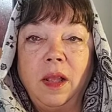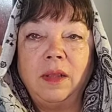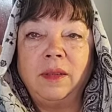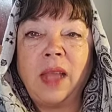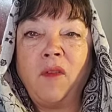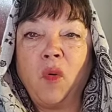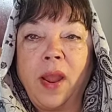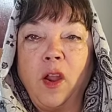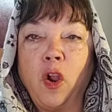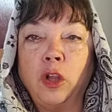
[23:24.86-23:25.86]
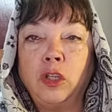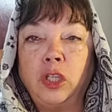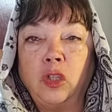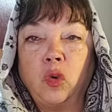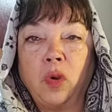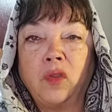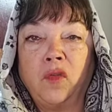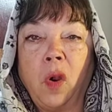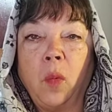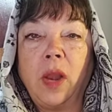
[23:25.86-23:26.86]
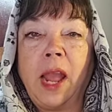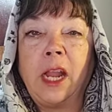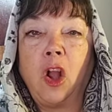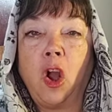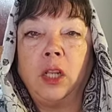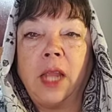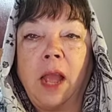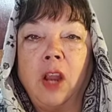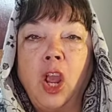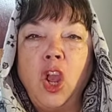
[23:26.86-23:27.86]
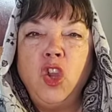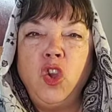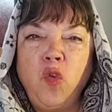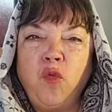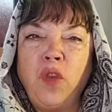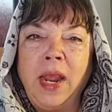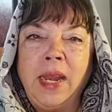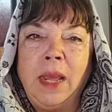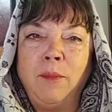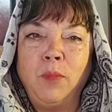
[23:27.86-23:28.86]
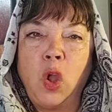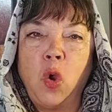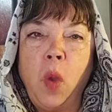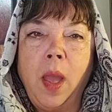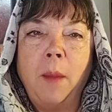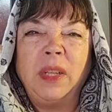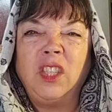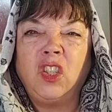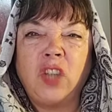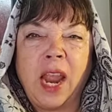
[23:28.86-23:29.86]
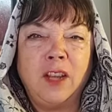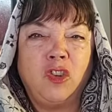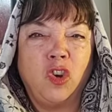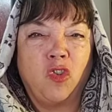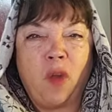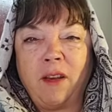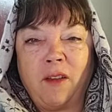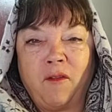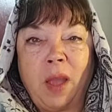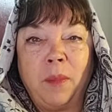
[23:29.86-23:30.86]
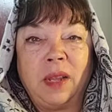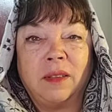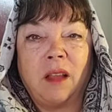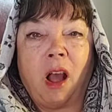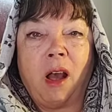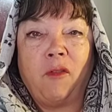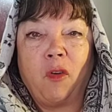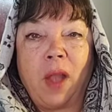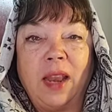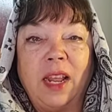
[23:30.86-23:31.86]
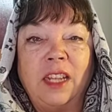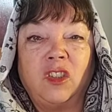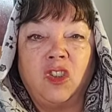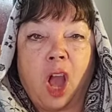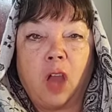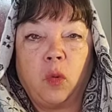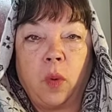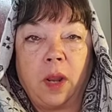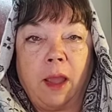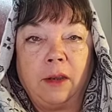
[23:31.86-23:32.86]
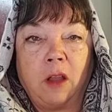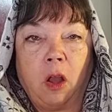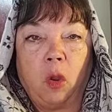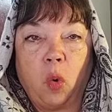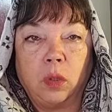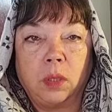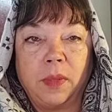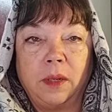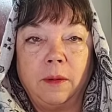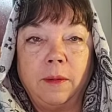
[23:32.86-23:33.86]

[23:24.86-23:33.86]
Zavare urged his horse forward and called out, You've laid him low, but stand your ground and fight because Alvarad is not what I'd call a horseman.